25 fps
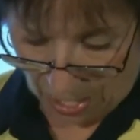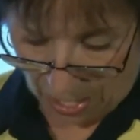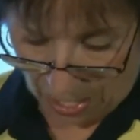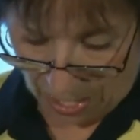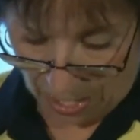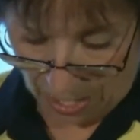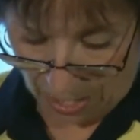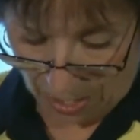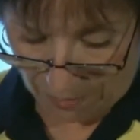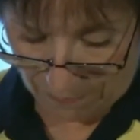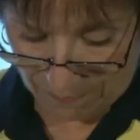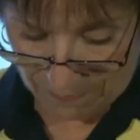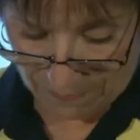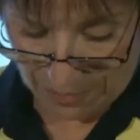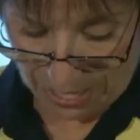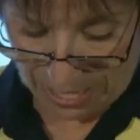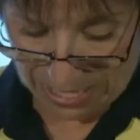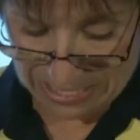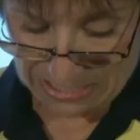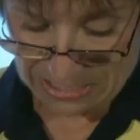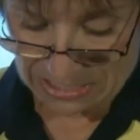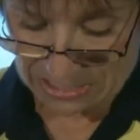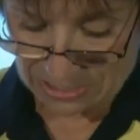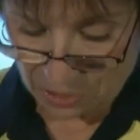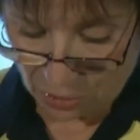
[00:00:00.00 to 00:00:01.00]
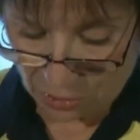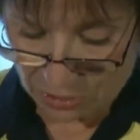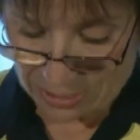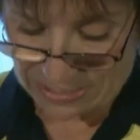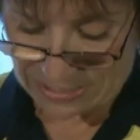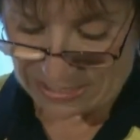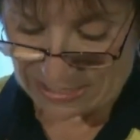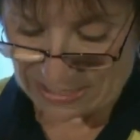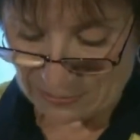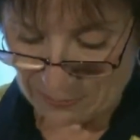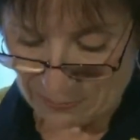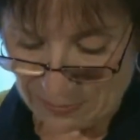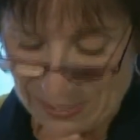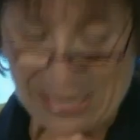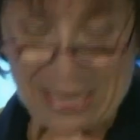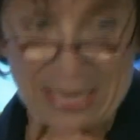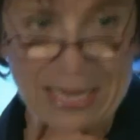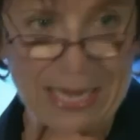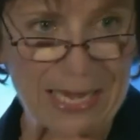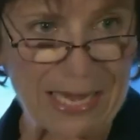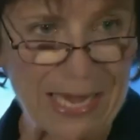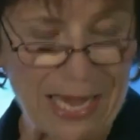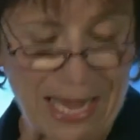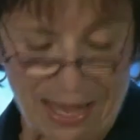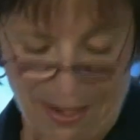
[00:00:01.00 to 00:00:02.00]
I started
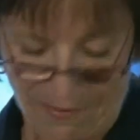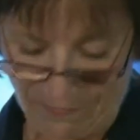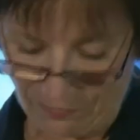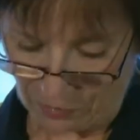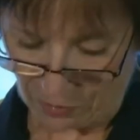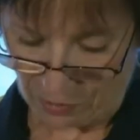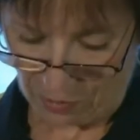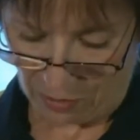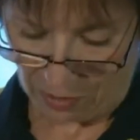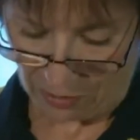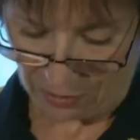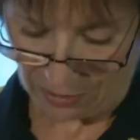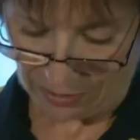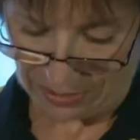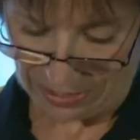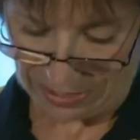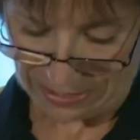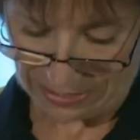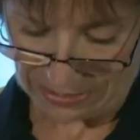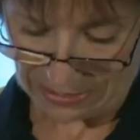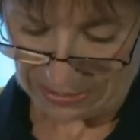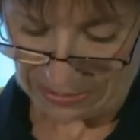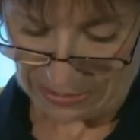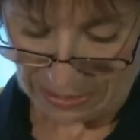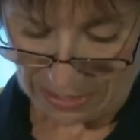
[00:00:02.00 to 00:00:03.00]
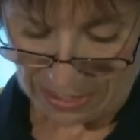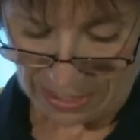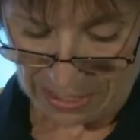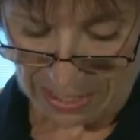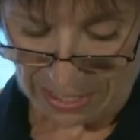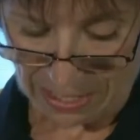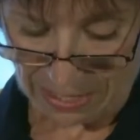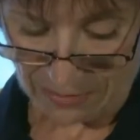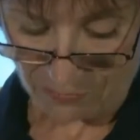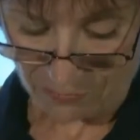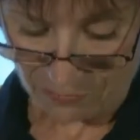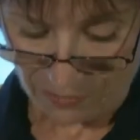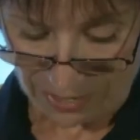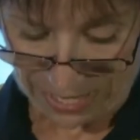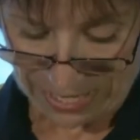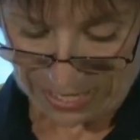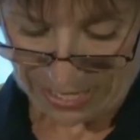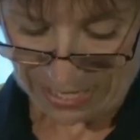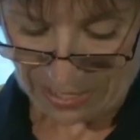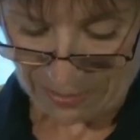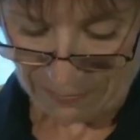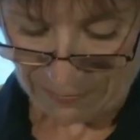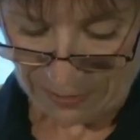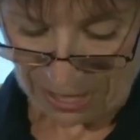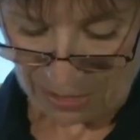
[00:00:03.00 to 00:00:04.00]
speaking after all of this and
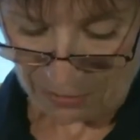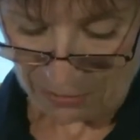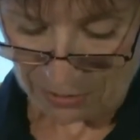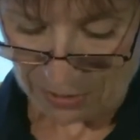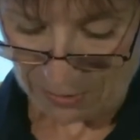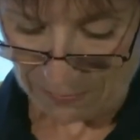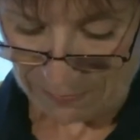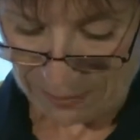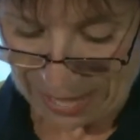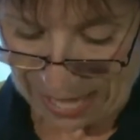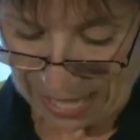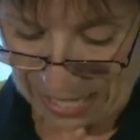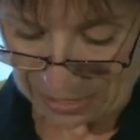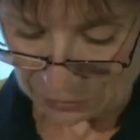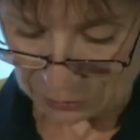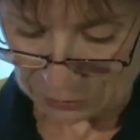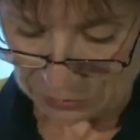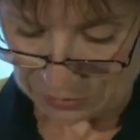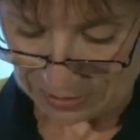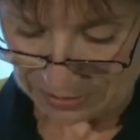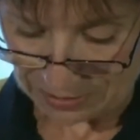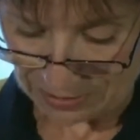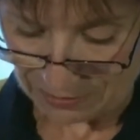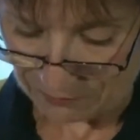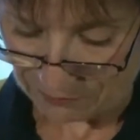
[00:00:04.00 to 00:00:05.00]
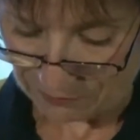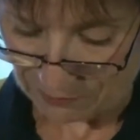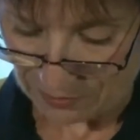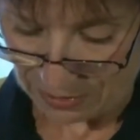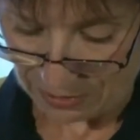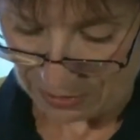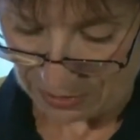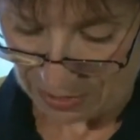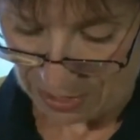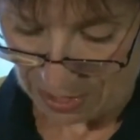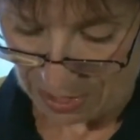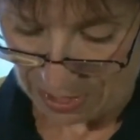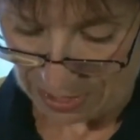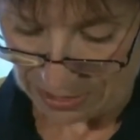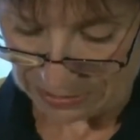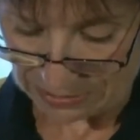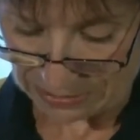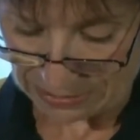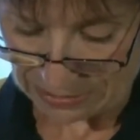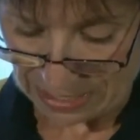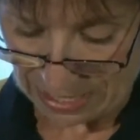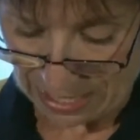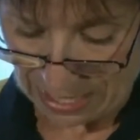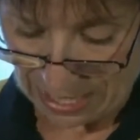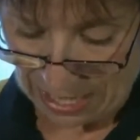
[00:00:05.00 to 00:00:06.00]
writing about compassion at the front
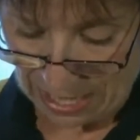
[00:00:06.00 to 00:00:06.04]
lines,